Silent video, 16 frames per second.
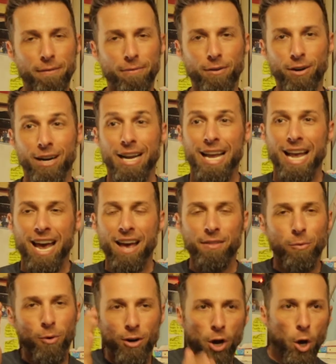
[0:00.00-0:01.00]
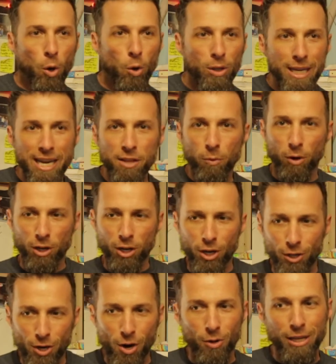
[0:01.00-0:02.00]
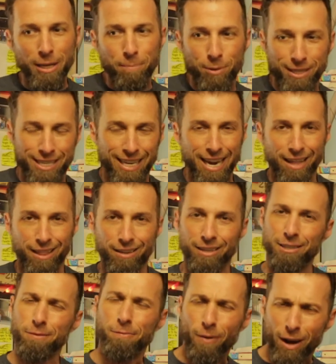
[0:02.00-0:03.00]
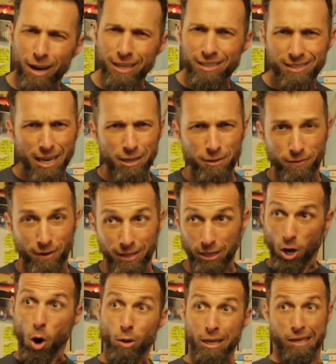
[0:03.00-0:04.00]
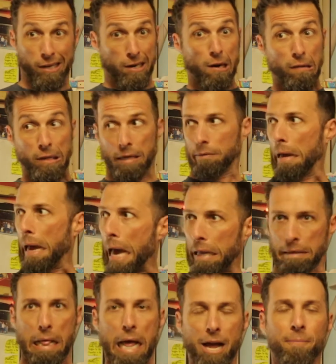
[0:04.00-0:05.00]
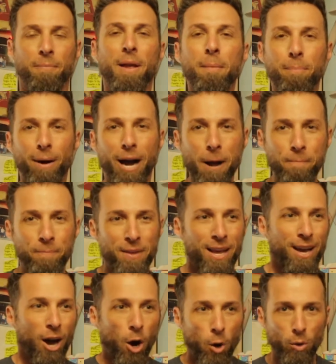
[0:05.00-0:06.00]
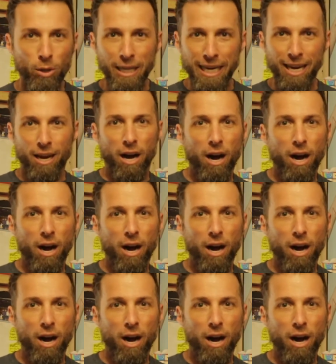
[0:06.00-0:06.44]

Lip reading: ever. And the word holy and the word cannoli put together is fun, sounds fun, like holy cannoli, what? But holy,